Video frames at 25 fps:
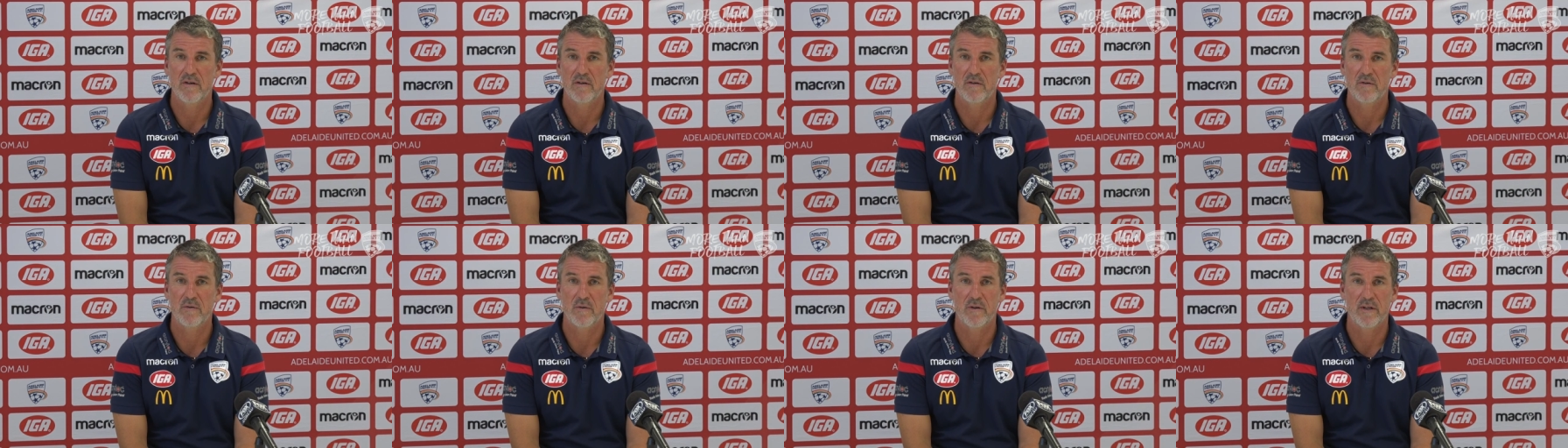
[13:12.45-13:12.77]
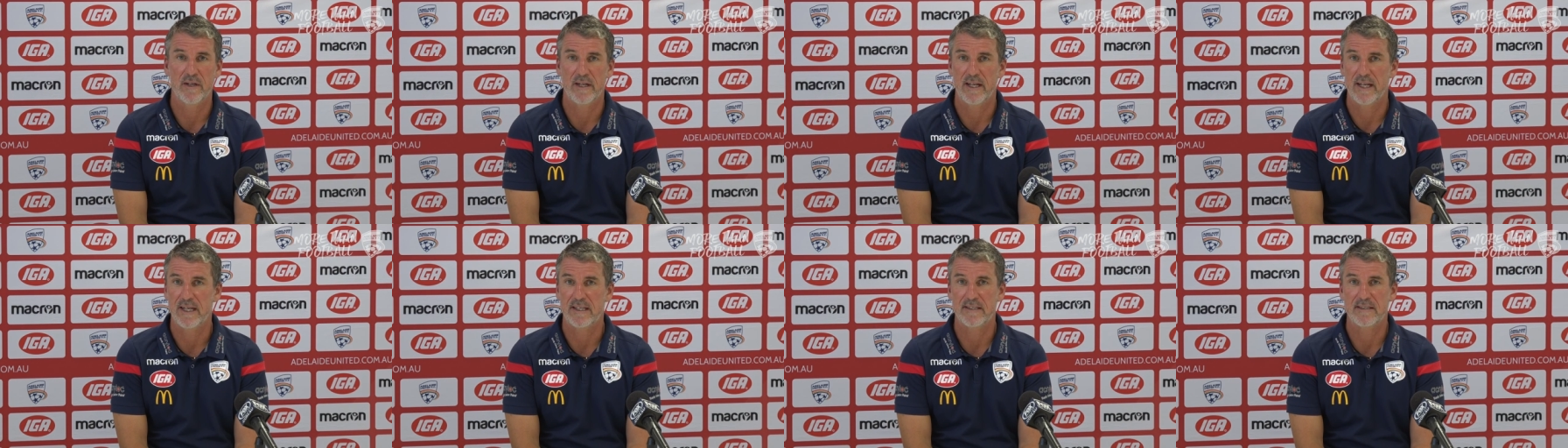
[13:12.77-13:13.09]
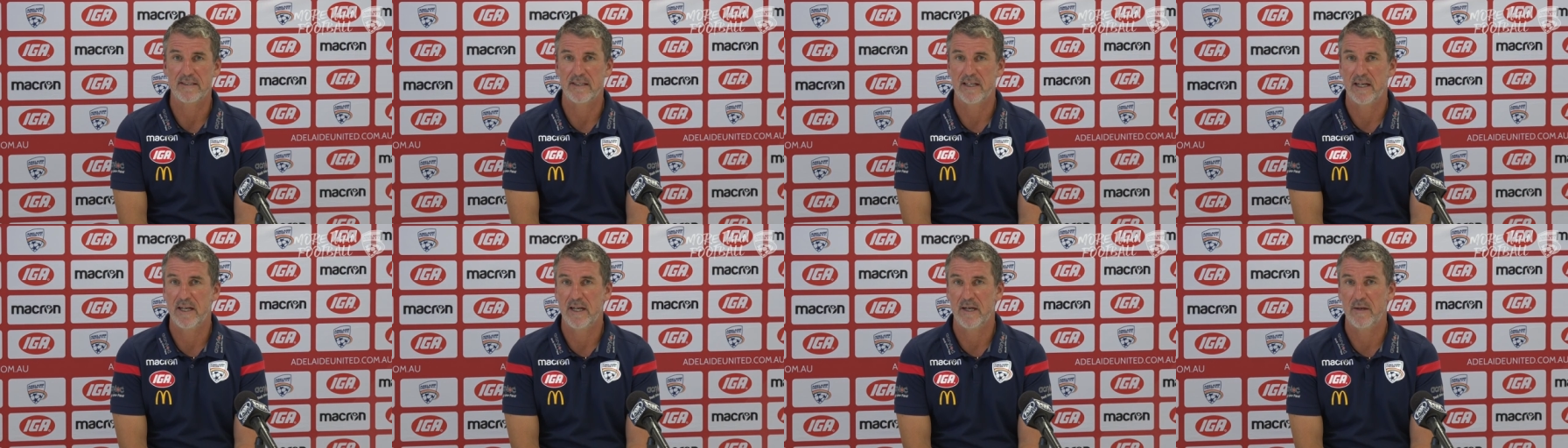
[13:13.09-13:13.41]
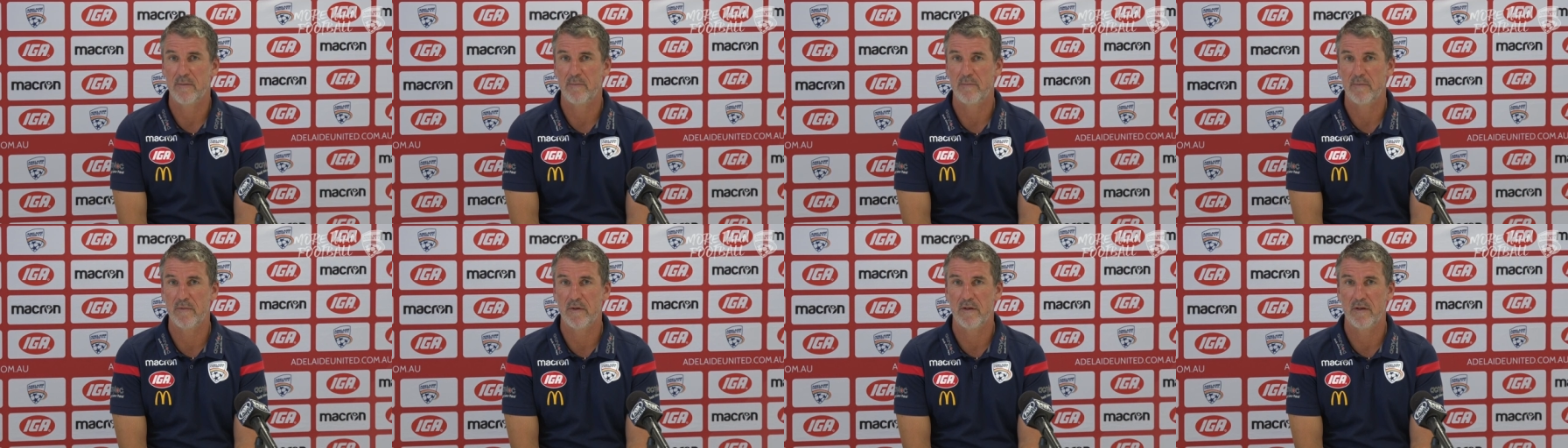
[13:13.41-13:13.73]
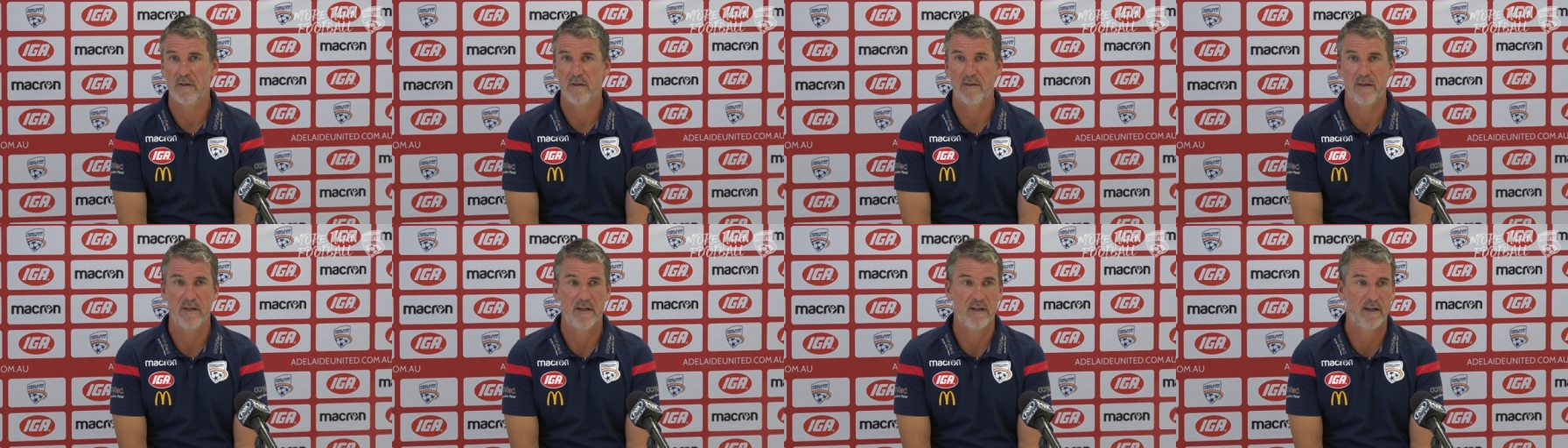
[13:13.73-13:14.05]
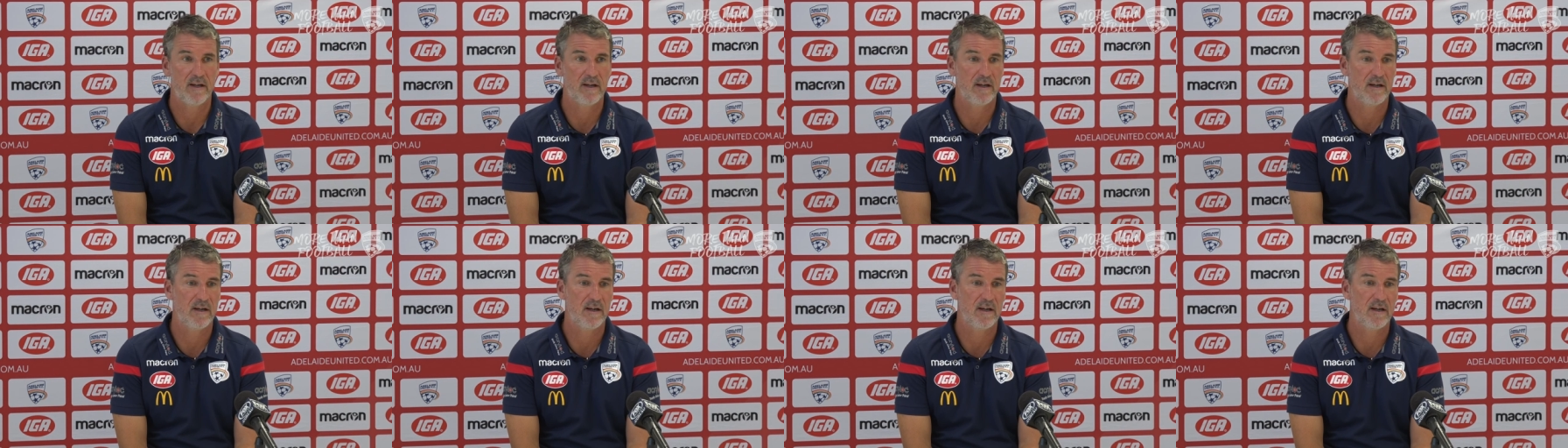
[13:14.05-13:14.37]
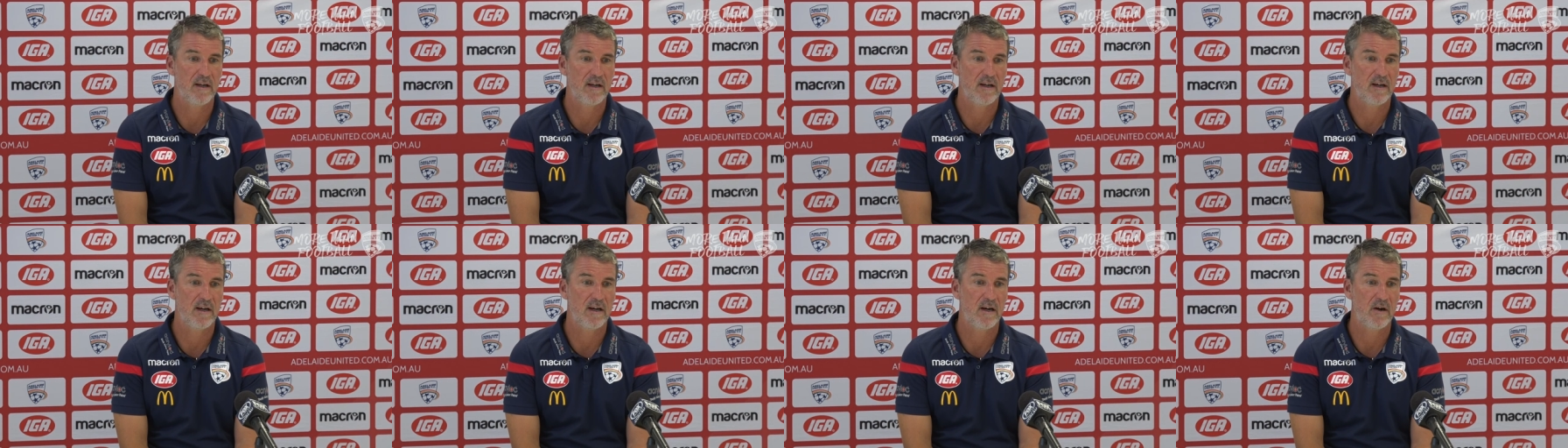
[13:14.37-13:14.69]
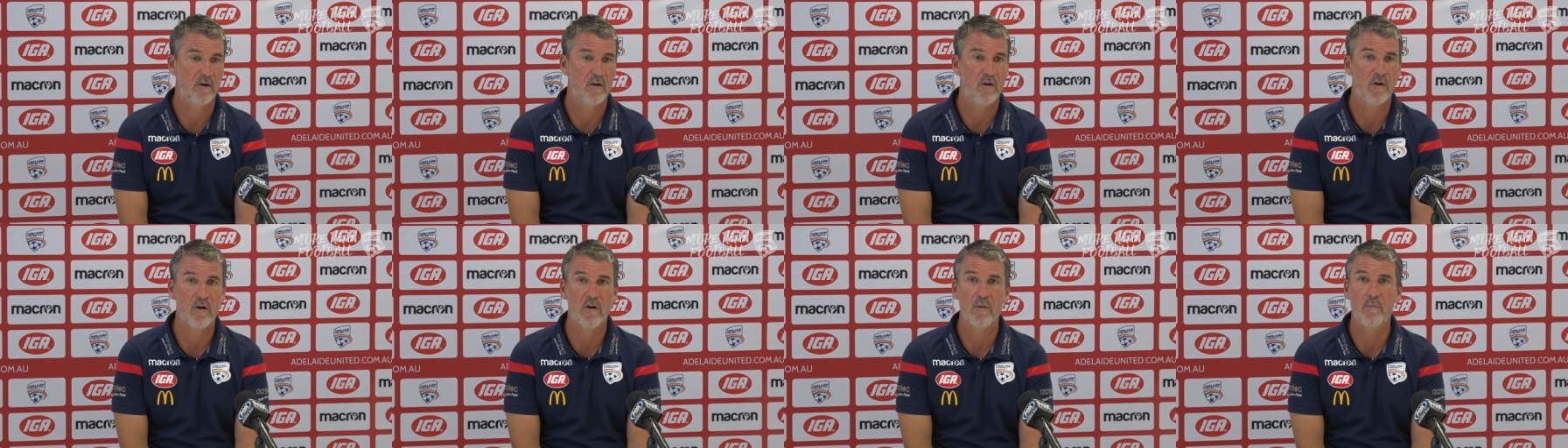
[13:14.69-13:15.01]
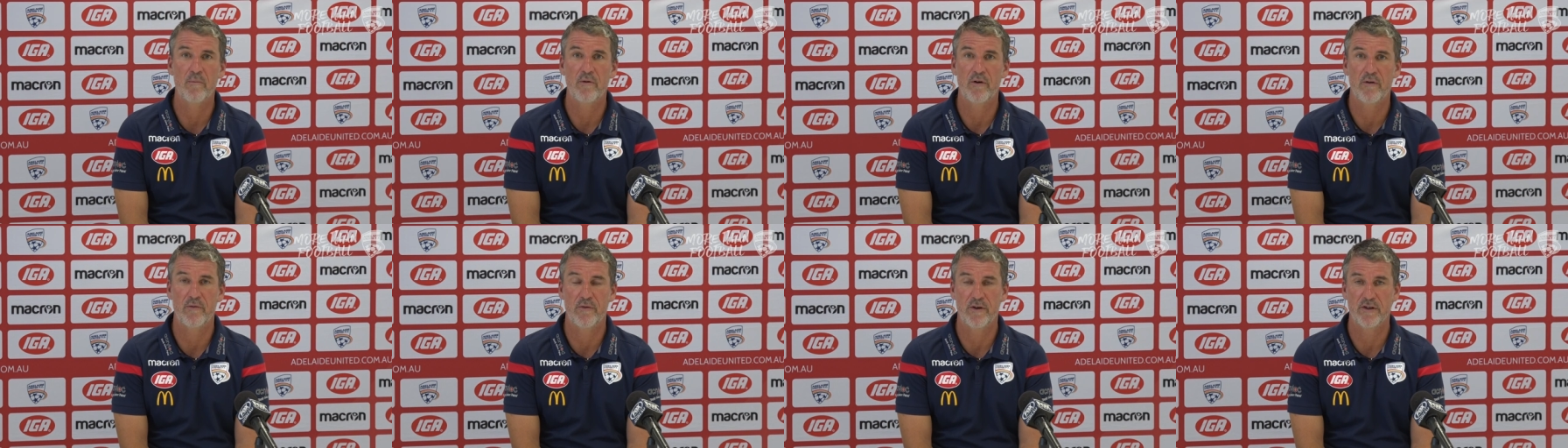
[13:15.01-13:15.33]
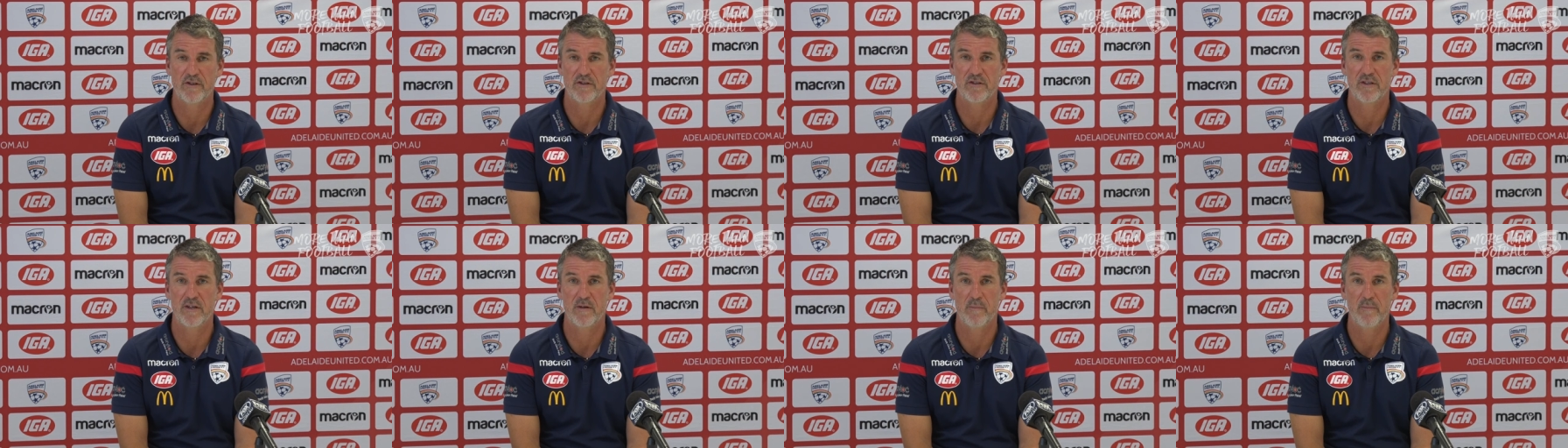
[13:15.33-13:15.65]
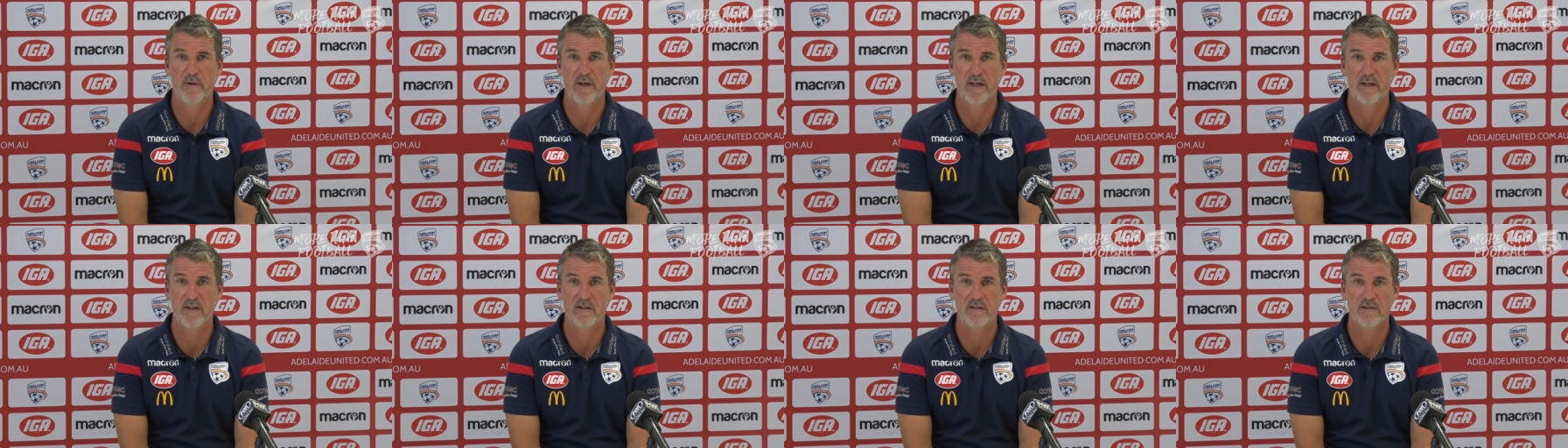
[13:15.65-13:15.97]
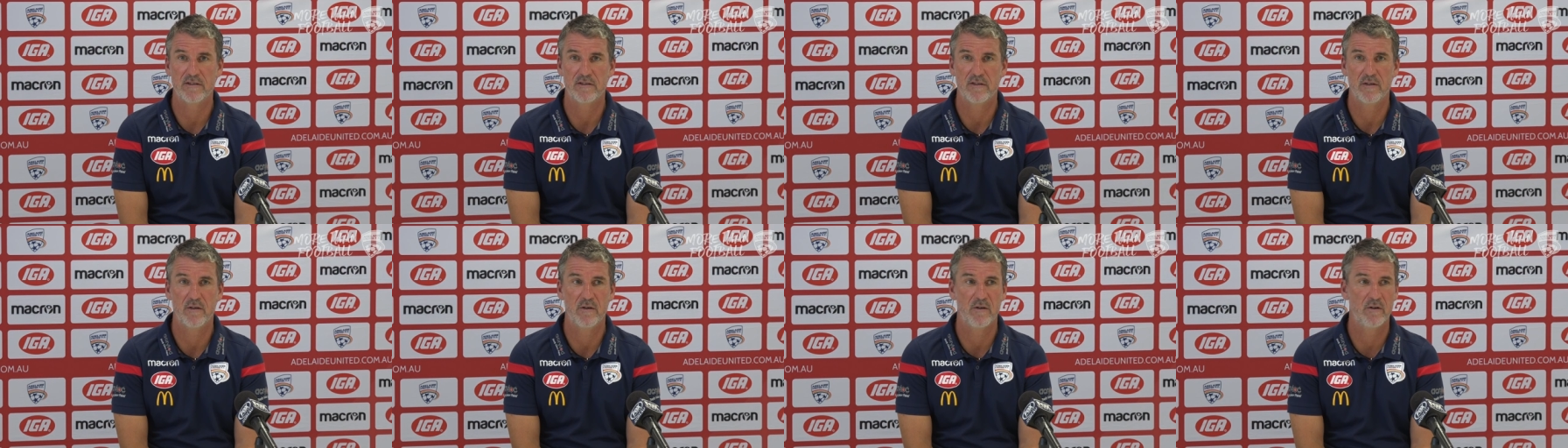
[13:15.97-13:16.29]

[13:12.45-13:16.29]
to the next game. They are all professional players.